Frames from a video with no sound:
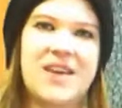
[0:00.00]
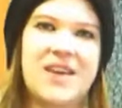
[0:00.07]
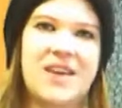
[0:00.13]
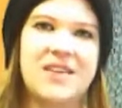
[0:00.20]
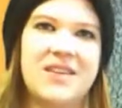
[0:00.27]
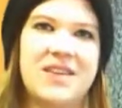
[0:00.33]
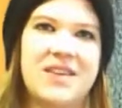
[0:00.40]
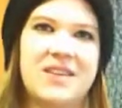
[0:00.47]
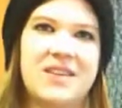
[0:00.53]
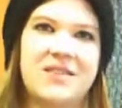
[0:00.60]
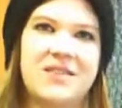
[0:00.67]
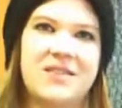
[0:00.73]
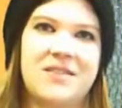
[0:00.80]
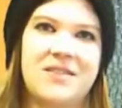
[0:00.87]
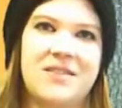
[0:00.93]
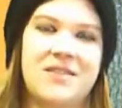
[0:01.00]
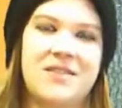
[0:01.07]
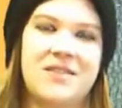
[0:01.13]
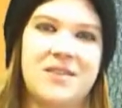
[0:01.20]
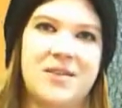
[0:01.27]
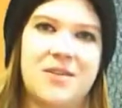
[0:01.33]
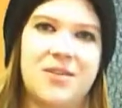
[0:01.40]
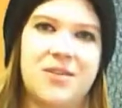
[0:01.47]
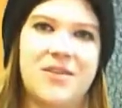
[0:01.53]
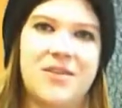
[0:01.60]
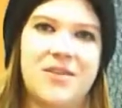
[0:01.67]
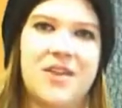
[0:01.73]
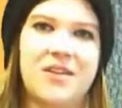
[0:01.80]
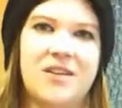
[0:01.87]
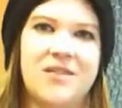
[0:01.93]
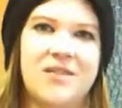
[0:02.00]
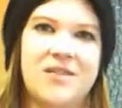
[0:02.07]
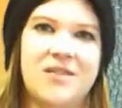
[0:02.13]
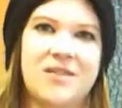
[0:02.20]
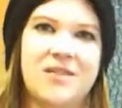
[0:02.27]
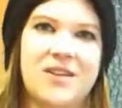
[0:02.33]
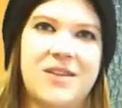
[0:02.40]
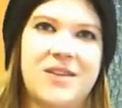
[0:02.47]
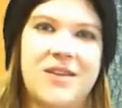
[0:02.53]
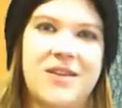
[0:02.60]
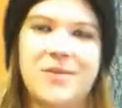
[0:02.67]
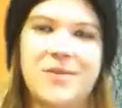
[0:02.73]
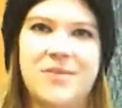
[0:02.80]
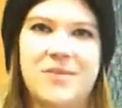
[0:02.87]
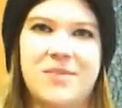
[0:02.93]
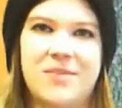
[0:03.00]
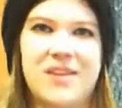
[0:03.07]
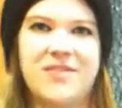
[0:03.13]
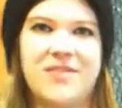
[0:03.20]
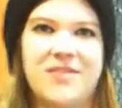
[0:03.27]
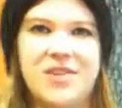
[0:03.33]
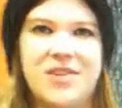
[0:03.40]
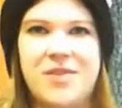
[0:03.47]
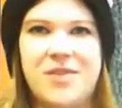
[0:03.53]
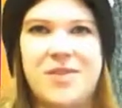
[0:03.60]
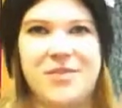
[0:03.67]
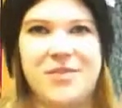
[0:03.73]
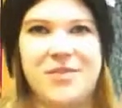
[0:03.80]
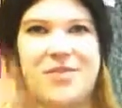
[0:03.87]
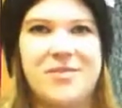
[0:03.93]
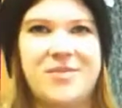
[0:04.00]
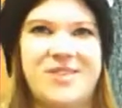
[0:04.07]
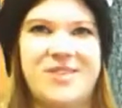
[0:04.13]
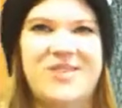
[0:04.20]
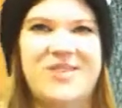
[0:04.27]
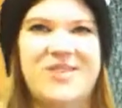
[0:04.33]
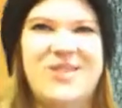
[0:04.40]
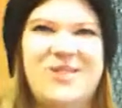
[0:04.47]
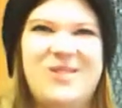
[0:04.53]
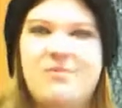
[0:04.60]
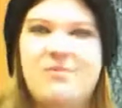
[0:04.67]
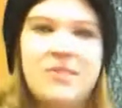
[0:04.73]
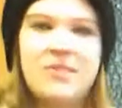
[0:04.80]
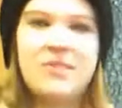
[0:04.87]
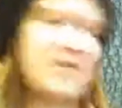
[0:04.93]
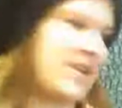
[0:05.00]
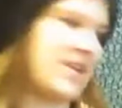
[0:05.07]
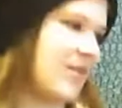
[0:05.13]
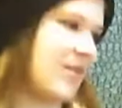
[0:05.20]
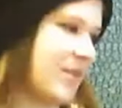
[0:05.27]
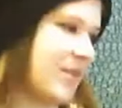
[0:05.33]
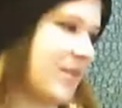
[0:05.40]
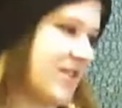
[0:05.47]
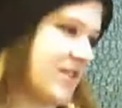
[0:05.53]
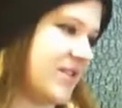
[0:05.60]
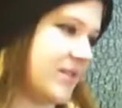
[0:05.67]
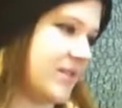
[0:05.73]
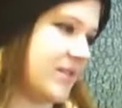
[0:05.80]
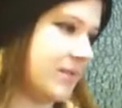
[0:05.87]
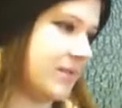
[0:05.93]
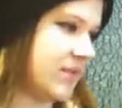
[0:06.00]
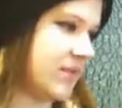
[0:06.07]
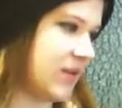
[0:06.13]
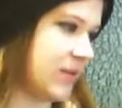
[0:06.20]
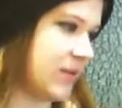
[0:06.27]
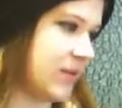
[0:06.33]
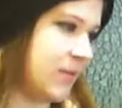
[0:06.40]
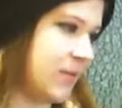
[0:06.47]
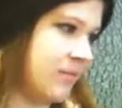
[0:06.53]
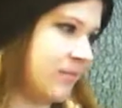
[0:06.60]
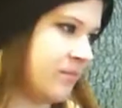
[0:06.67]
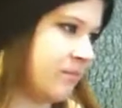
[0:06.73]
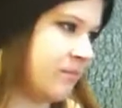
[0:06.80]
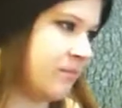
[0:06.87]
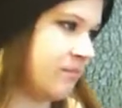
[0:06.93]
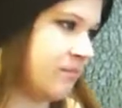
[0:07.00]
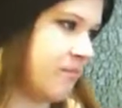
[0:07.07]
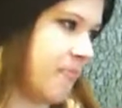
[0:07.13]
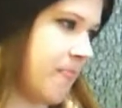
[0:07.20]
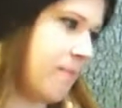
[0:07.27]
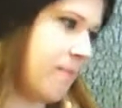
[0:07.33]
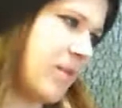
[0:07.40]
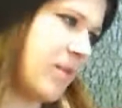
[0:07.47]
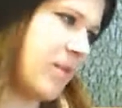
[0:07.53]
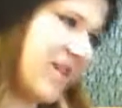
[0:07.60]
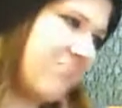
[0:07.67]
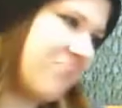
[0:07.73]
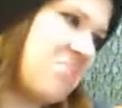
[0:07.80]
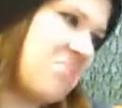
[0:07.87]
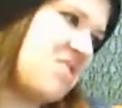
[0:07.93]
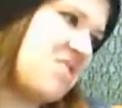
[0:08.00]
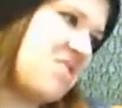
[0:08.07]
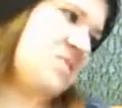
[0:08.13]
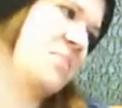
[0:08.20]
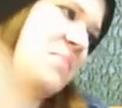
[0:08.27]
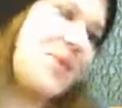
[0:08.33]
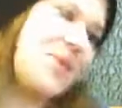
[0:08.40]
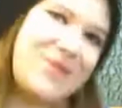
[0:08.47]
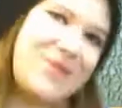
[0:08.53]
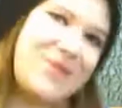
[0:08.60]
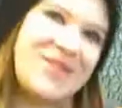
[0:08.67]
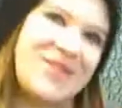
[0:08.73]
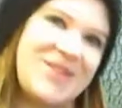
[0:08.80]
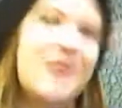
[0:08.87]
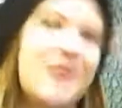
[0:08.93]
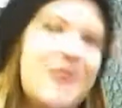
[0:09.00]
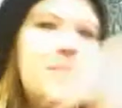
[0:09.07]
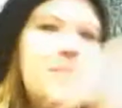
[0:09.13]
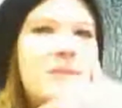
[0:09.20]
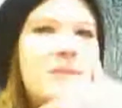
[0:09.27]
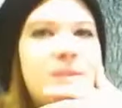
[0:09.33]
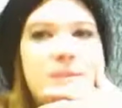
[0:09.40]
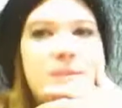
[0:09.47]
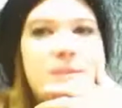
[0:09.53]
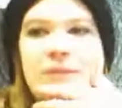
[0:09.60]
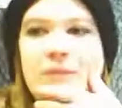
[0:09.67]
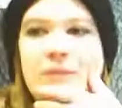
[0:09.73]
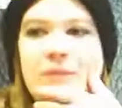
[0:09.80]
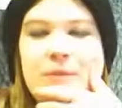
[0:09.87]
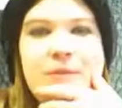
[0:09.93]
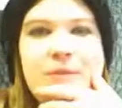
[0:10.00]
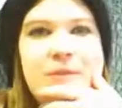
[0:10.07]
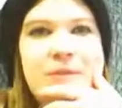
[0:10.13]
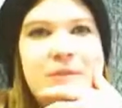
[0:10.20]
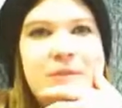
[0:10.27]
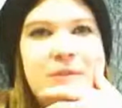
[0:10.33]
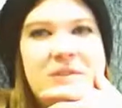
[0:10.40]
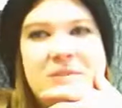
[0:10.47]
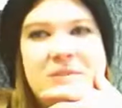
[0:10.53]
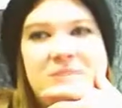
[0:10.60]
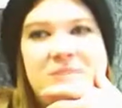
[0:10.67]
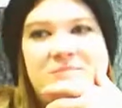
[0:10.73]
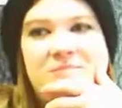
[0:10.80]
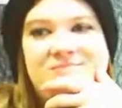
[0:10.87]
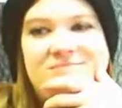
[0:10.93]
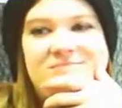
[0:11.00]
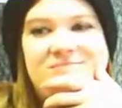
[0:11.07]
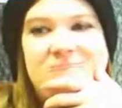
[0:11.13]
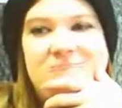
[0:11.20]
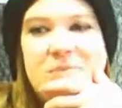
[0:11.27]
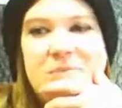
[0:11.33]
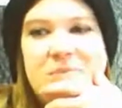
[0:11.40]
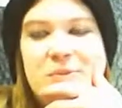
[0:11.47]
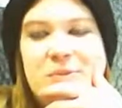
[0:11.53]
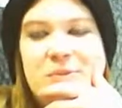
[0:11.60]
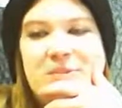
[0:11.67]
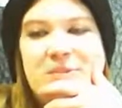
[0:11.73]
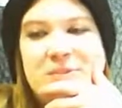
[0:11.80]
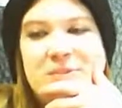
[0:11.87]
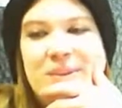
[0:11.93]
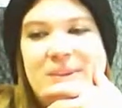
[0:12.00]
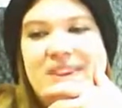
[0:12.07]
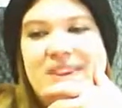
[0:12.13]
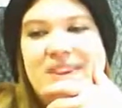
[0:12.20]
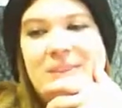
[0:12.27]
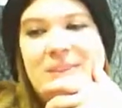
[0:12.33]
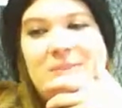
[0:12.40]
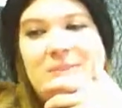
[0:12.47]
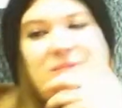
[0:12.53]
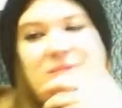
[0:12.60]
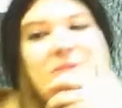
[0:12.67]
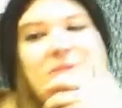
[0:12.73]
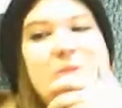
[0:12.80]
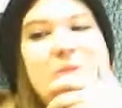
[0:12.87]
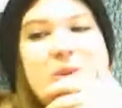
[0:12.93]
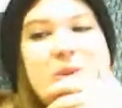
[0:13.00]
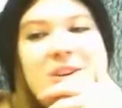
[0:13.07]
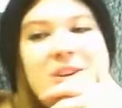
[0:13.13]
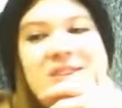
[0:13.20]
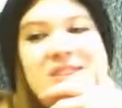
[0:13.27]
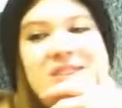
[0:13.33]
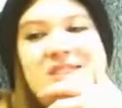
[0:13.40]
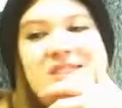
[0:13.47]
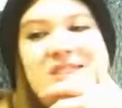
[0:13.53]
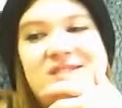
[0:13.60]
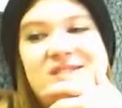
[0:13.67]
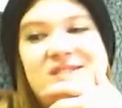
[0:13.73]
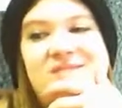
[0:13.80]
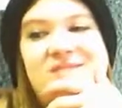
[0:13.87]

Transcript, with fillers: that it was like the guy was playing a video game or something, it's never mentioned. So but it, I suppose it can be useful for um, people who want to make games for education,